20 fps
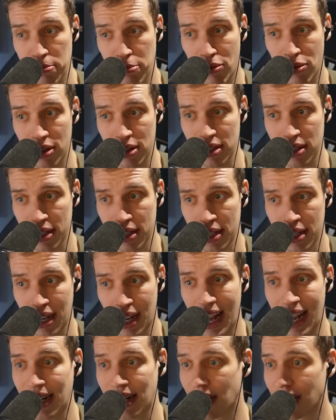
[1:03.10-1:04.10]
point
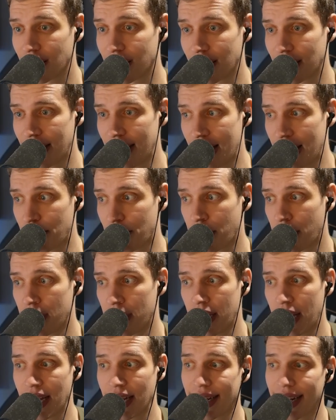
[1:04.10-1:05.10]
I lost the game
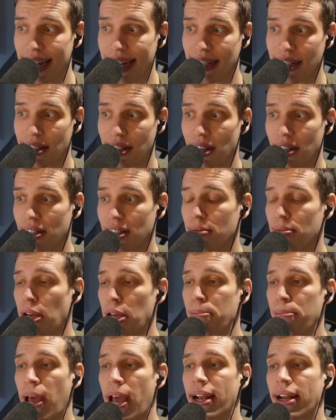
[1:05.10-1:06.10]
as I exhausted my
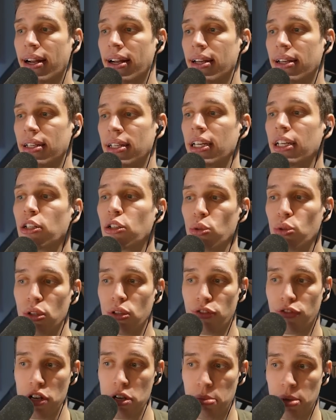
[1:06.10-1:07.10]
bank and
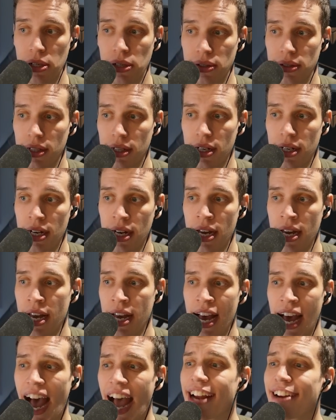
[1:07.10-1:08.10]
couldn't rebuild.
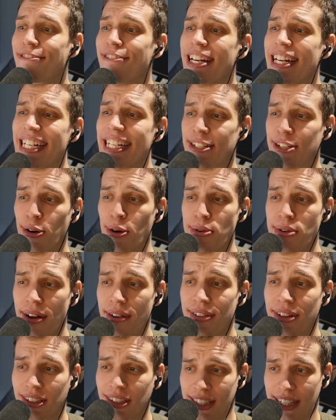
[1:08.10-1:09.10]
I really don't
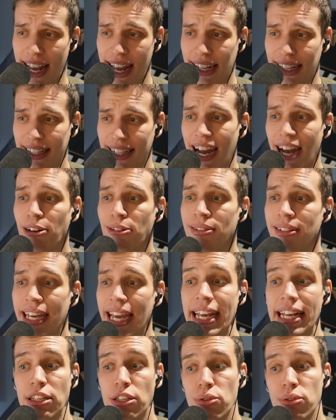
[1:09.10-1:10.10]
understand how
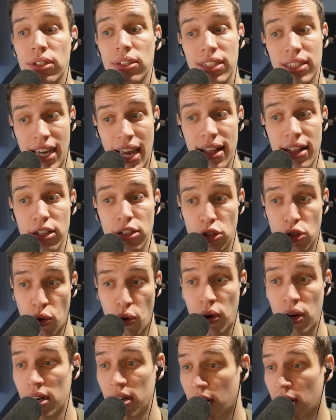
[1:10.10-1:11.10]
gate units can
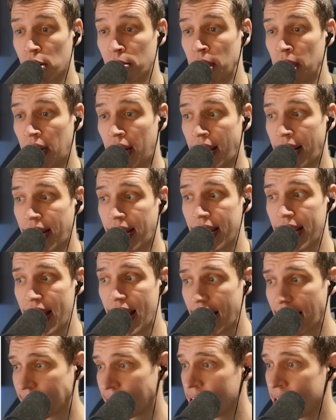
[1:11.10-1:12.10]
destroy an army like I
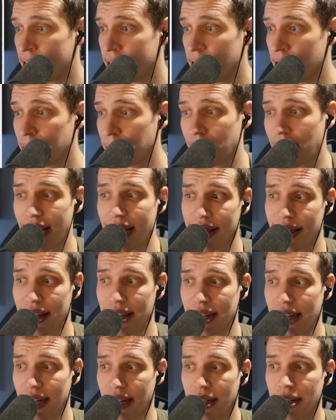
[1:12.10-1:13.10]
had, but I
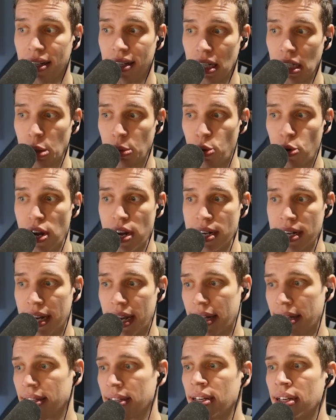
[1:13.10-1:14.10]
think it's brain
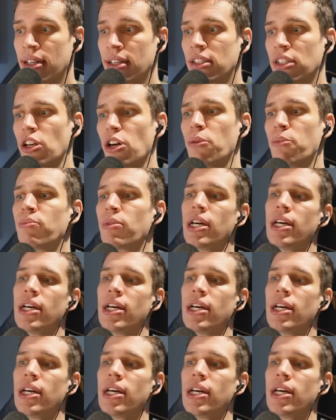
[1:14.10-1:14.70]
dead. So,